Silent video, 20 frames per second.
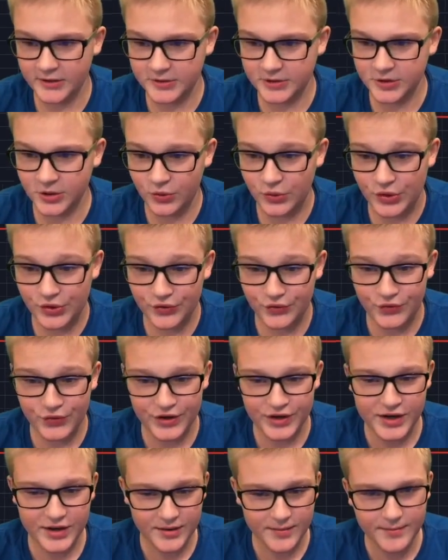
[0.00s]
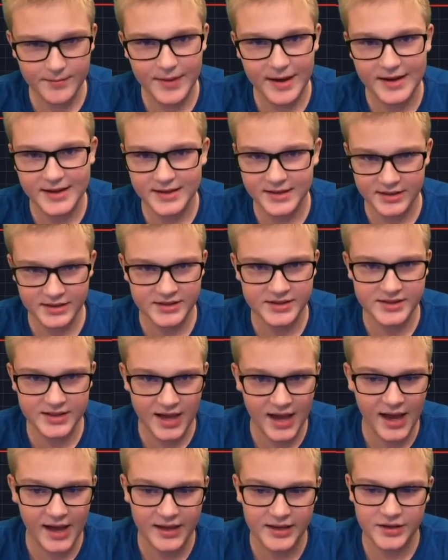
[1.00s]
So if we come back
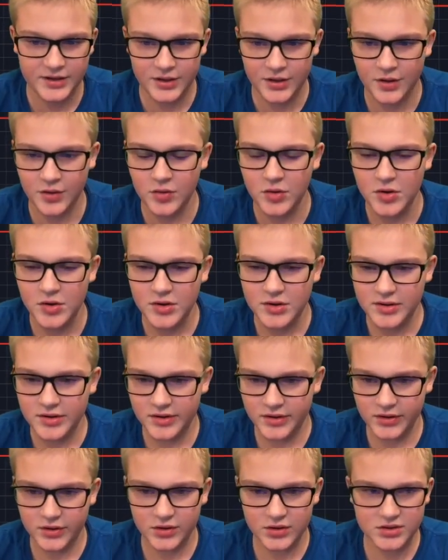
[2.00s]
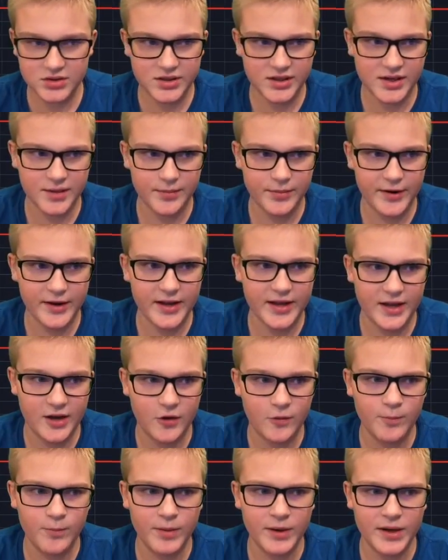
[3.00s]
inside, you know, it looks like a
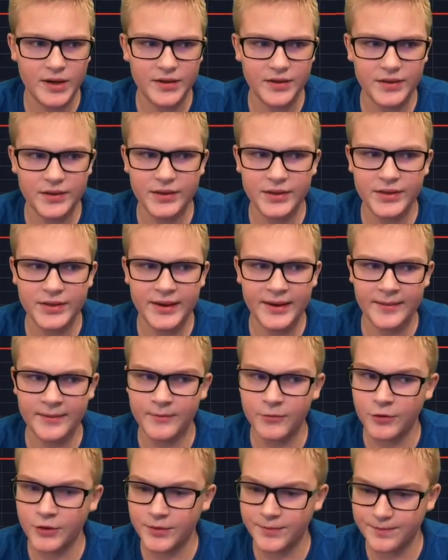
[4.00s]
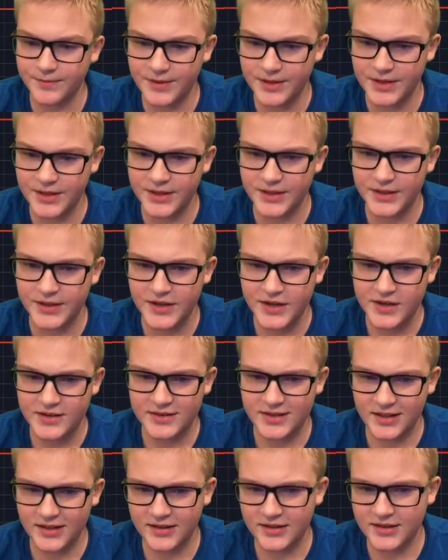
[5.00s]
breakout, but that would mean
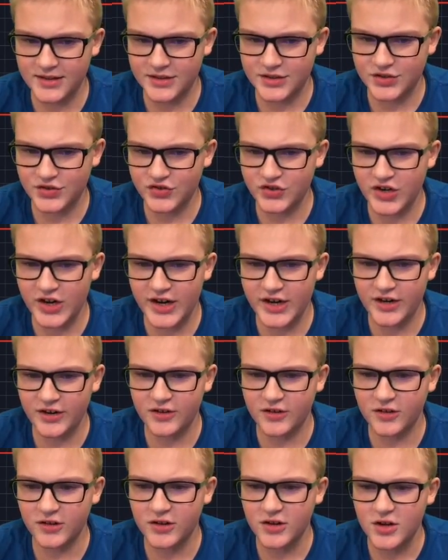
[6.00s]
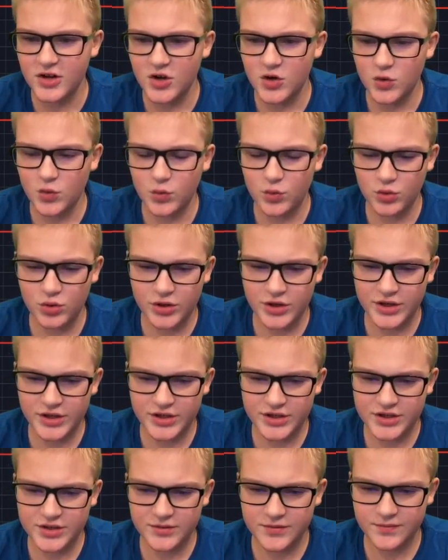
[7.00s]
that this triangle
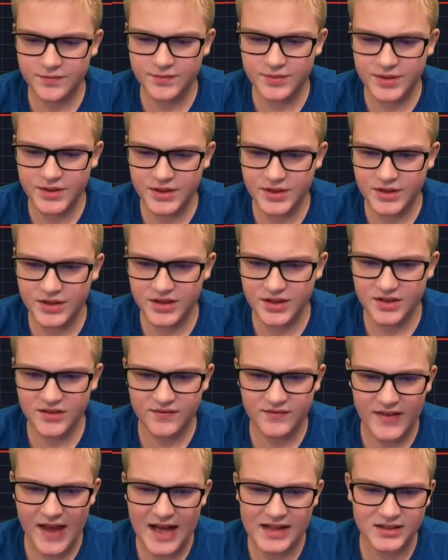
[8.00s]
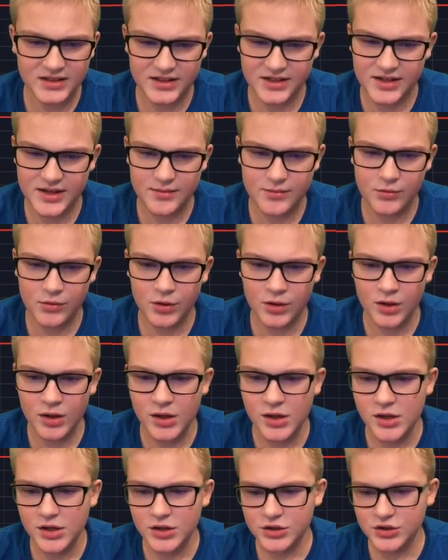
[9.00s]
wouldn't be valid anymore.
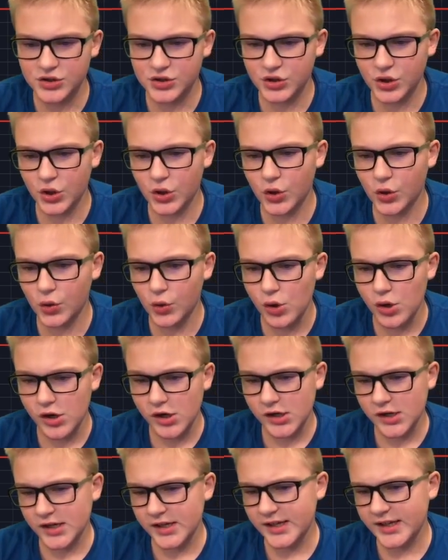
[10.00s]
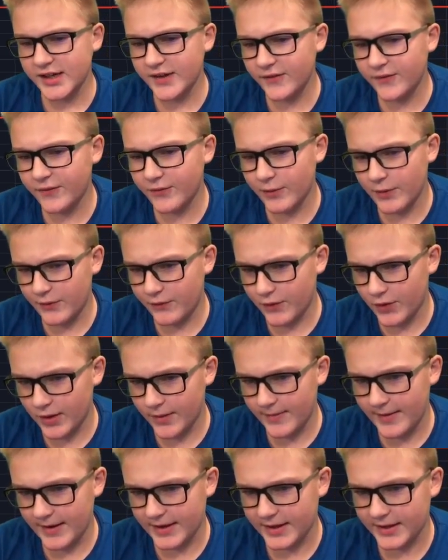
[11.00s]
So if we fall
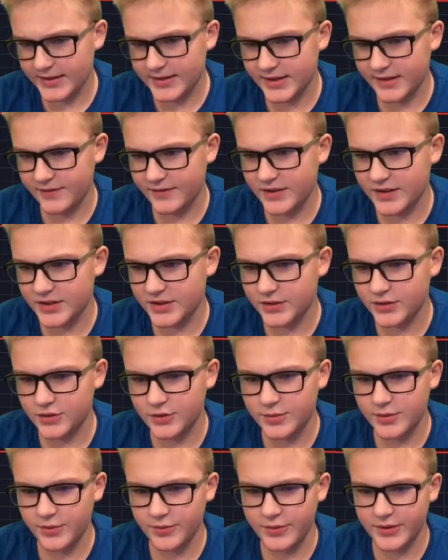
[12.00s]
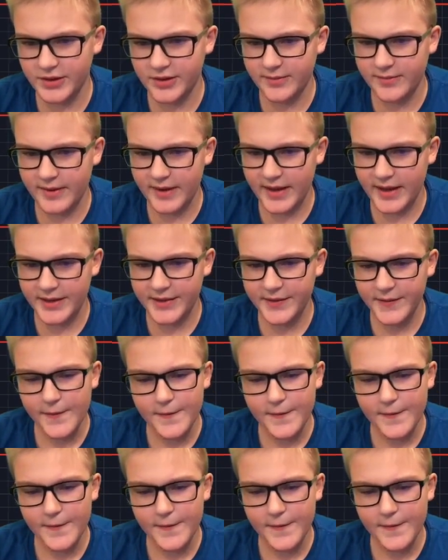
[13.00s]
back inside of this would be really bad.